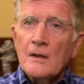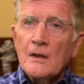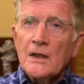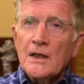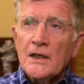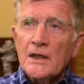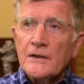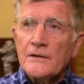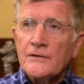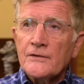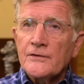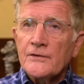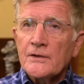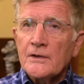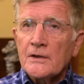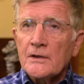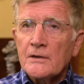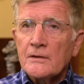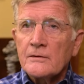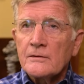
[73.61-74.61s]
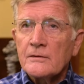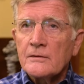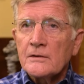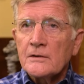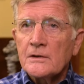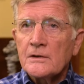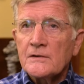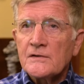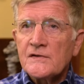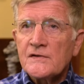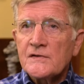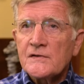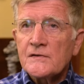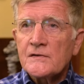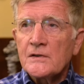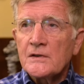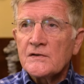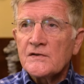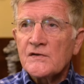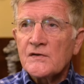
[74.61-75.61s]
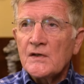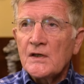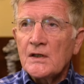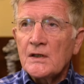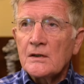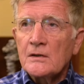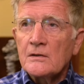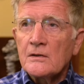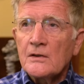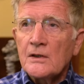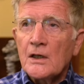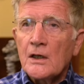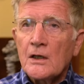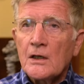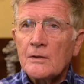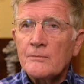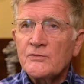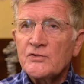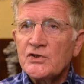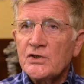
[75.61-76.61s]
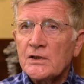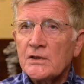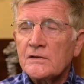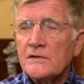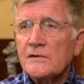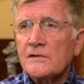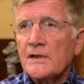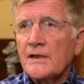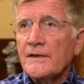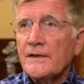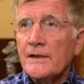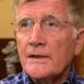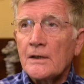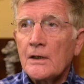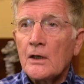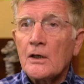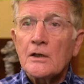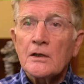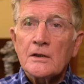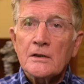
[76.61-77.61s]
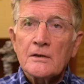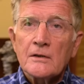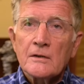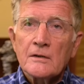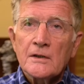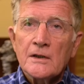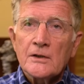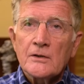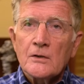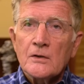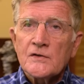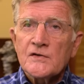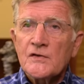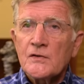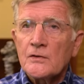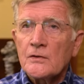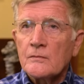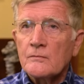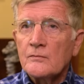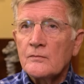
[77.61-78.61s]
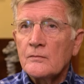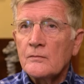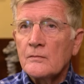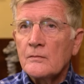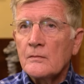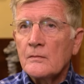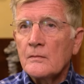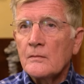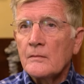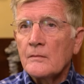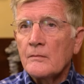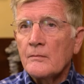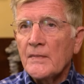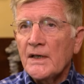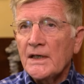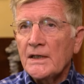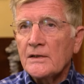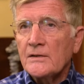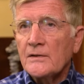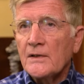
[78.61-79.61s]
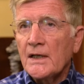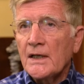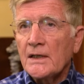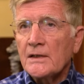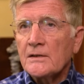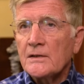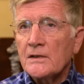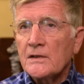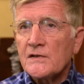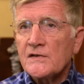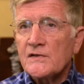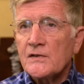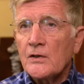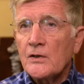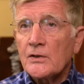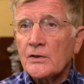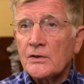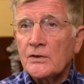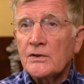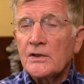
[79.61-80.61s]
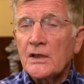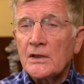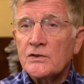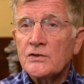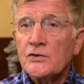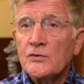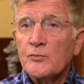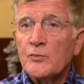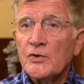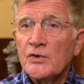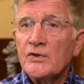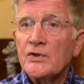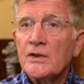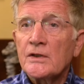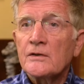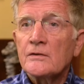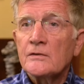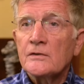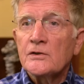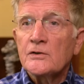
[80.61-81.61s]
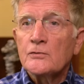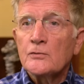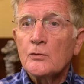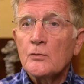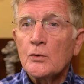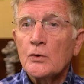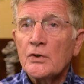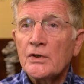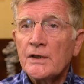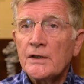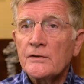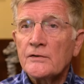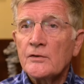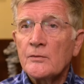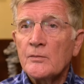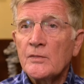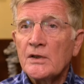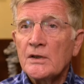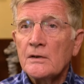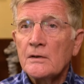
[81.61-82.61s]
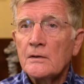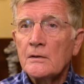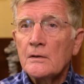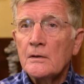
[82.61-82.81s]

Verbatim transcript: And uh, it's, it's the, the objects and the art that also made ant nest architecture particularly rewarding to me.